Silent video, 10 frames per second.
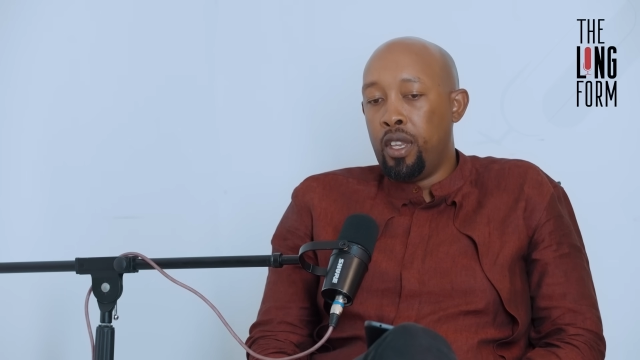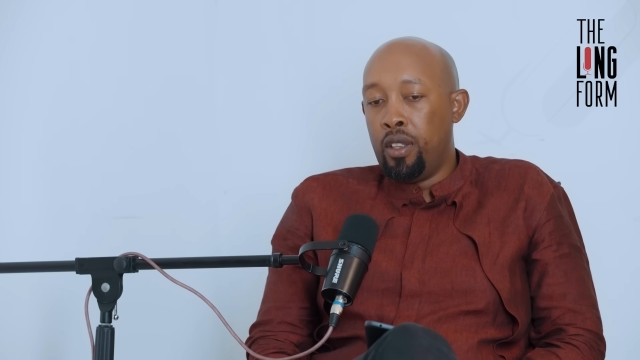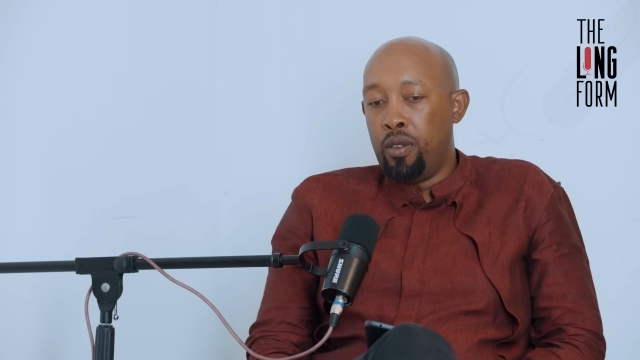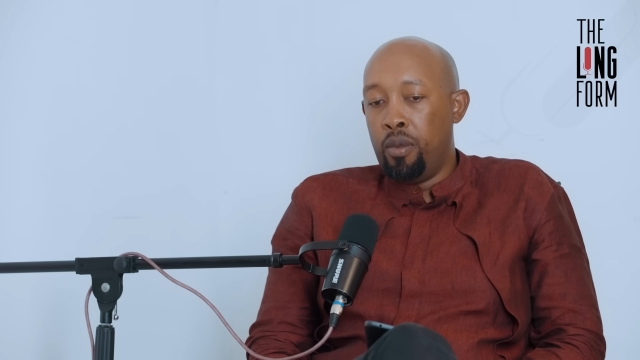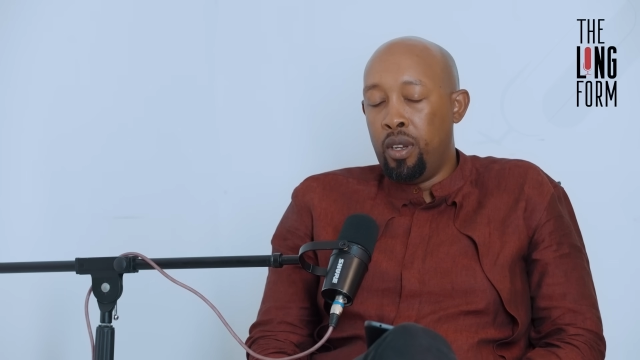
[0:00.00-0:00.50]

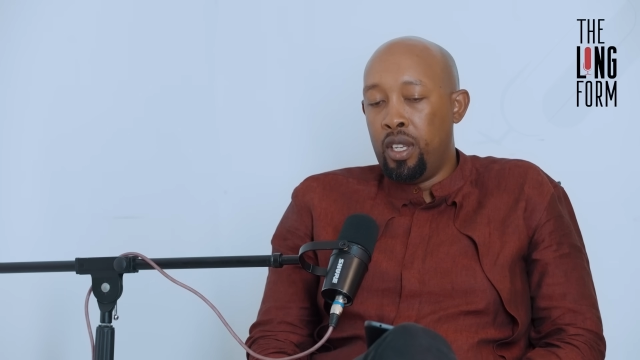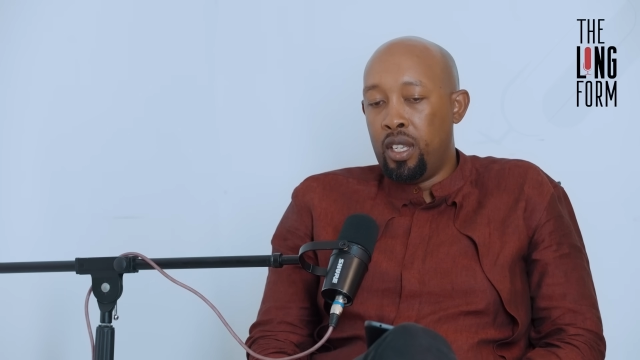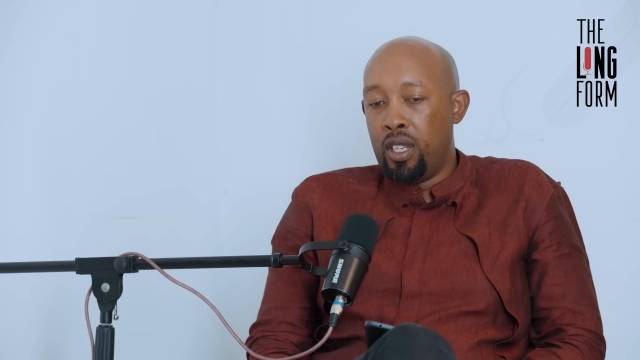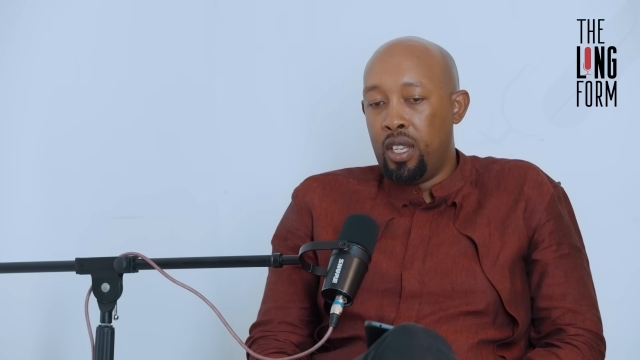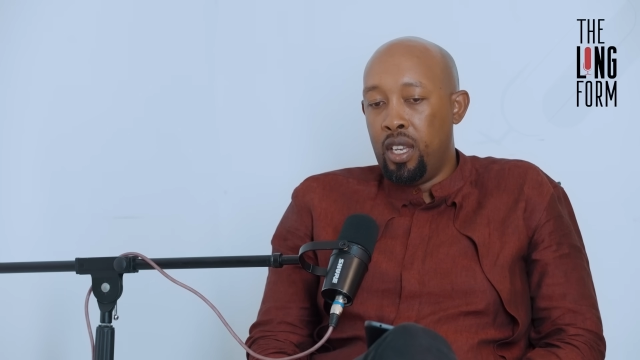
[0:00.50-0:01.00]
to be
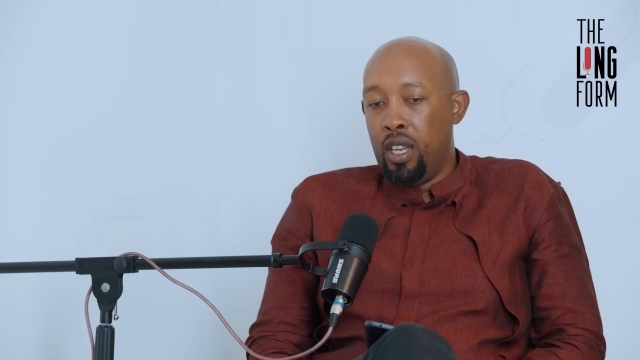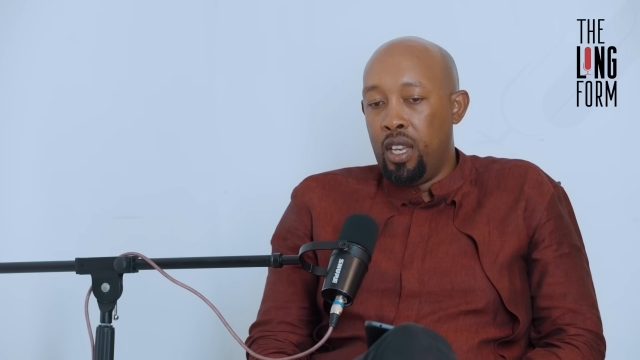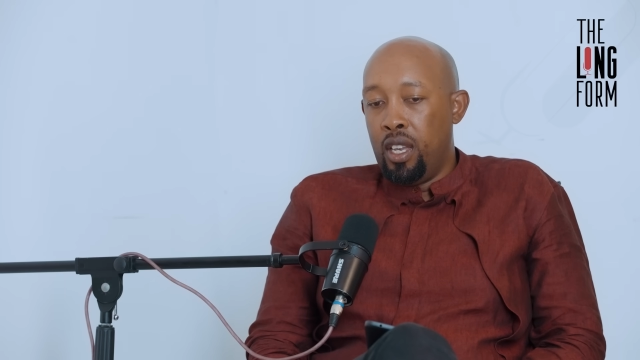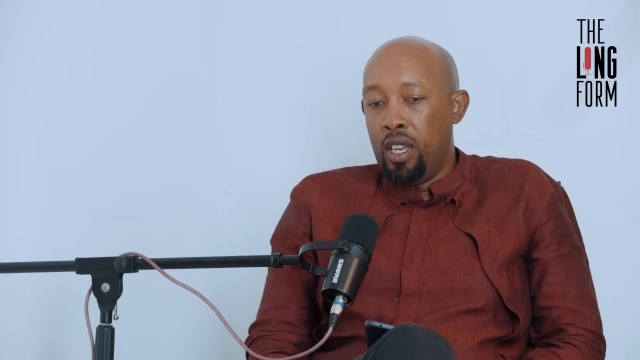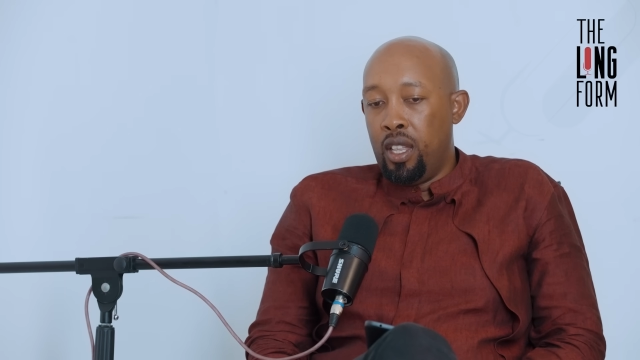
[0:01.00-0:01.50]
honest,
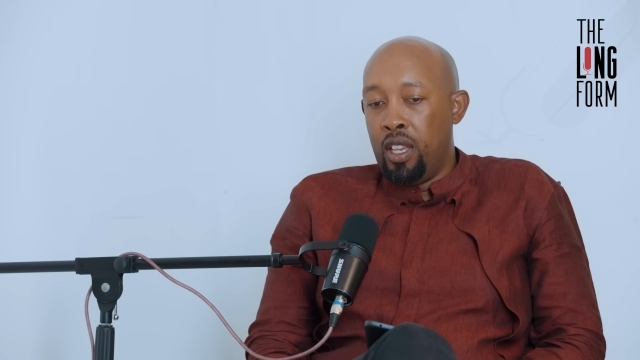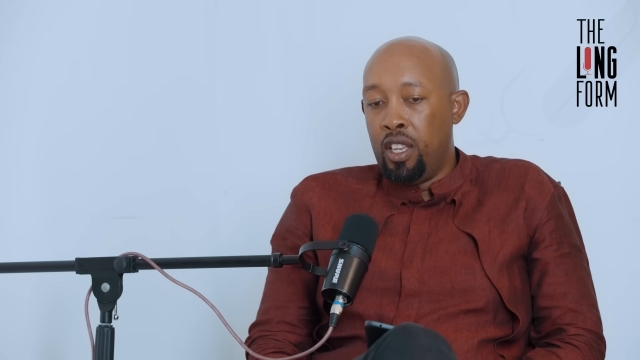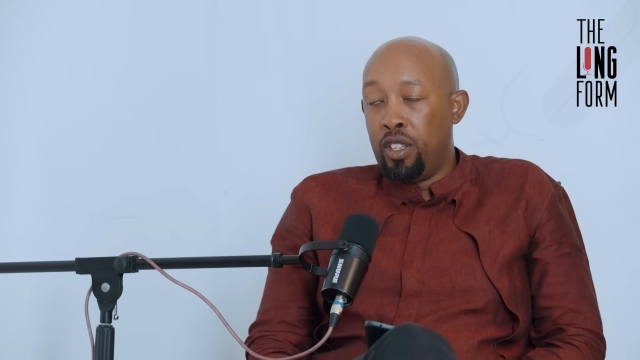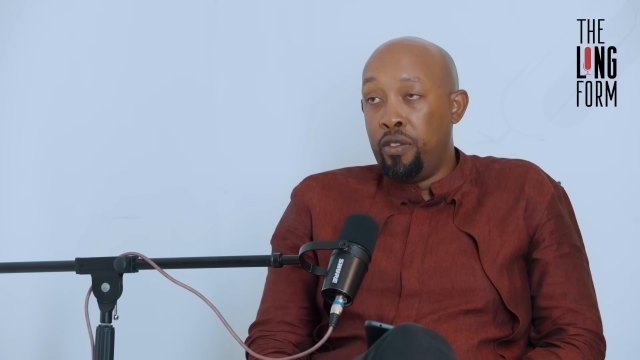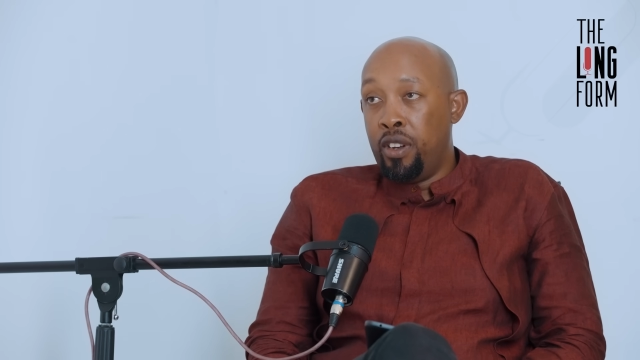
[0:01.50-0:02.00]
the
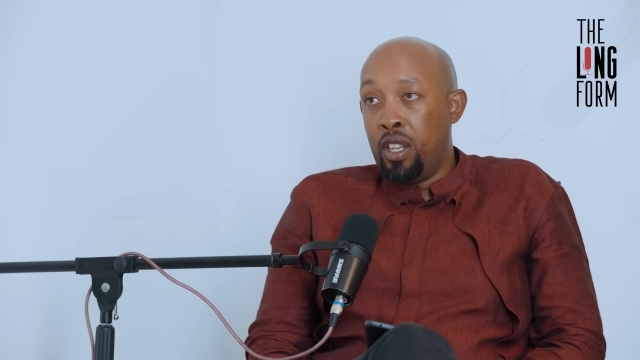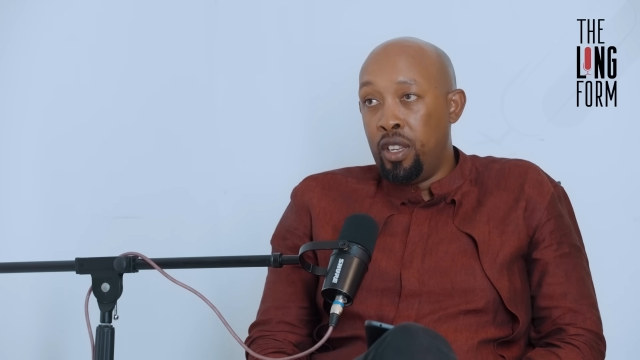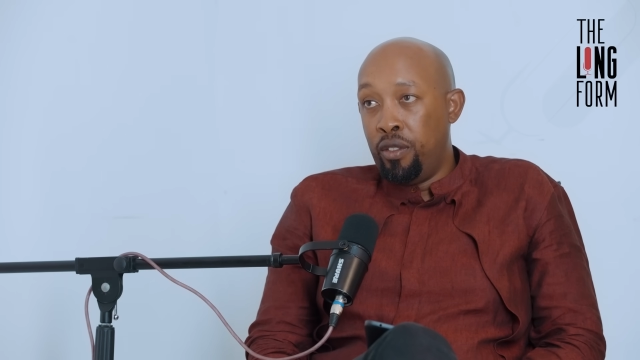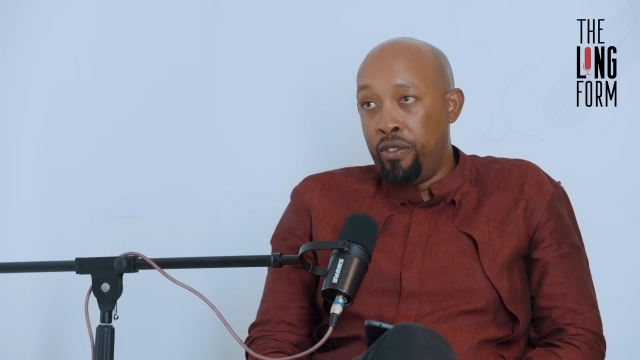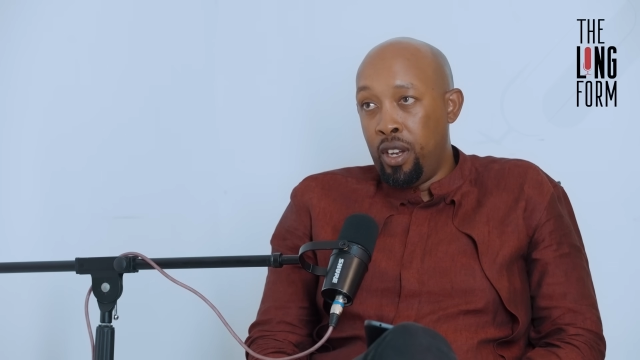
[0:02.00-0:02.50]
Nyachivale
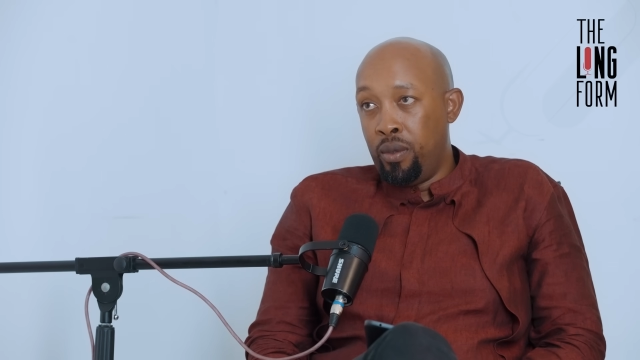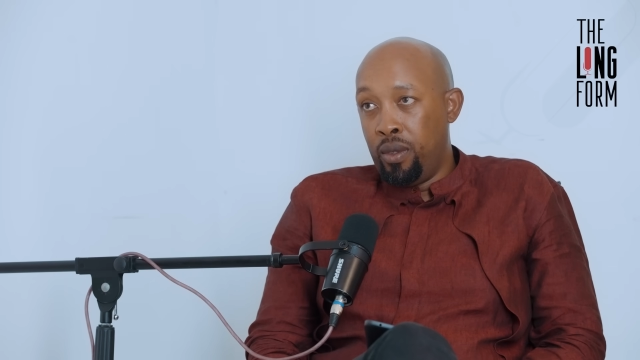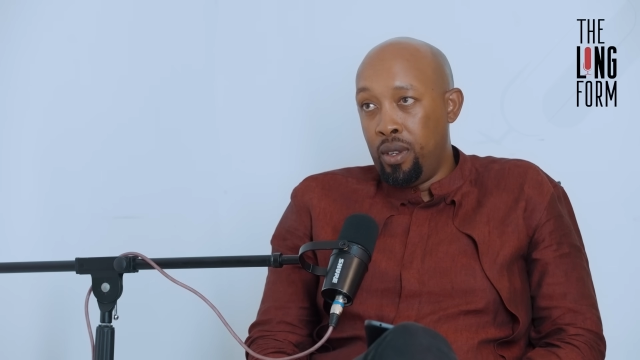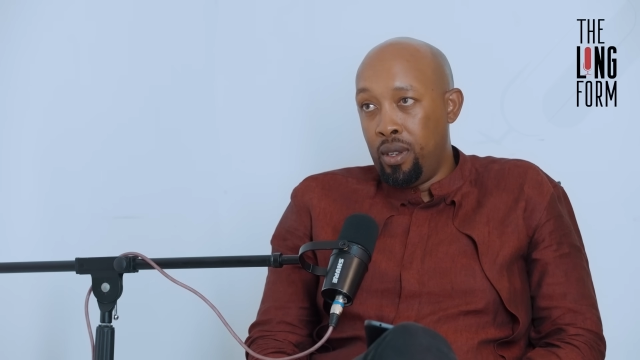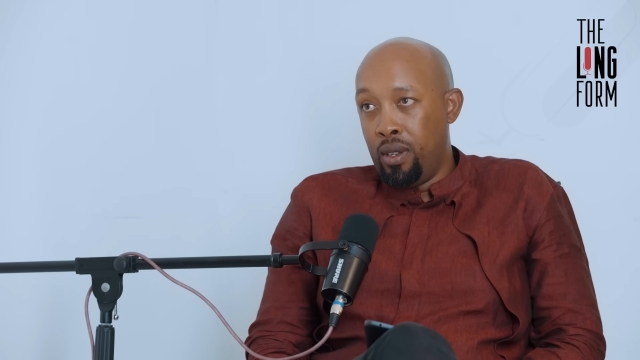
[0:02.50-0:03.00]
you found